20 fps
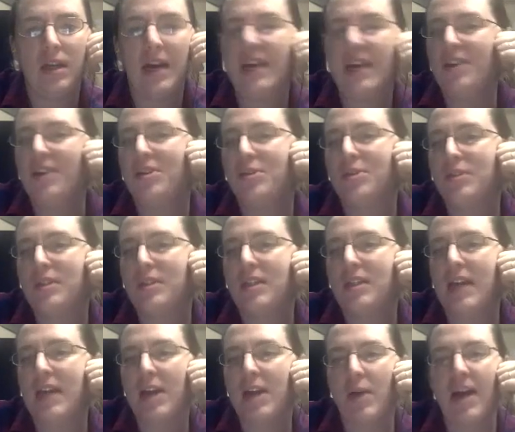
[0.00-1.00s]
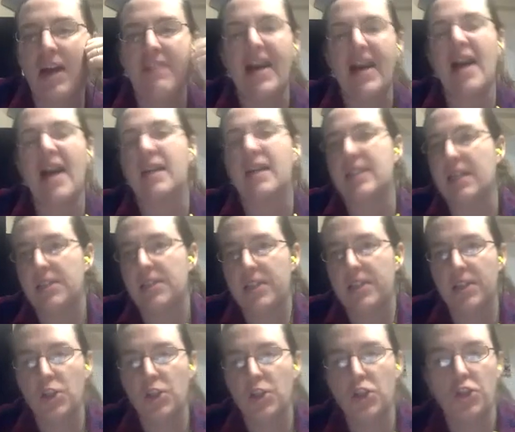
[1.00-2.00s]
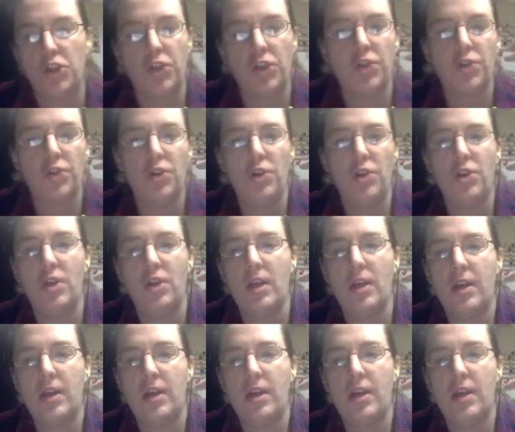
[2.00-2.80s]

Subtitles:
don't have access to this journal,